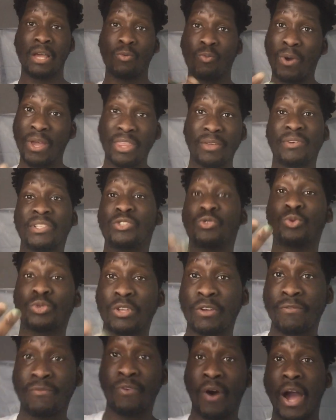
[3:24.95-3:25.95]
whether it's
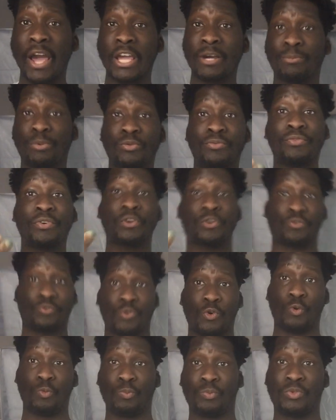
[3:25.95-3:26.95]
also viable for
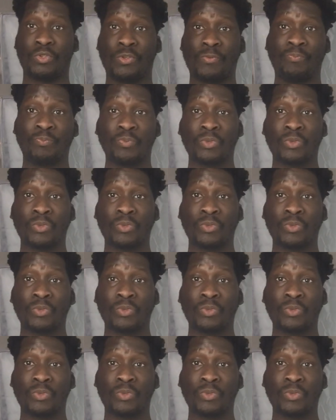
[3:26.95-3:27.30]
groups.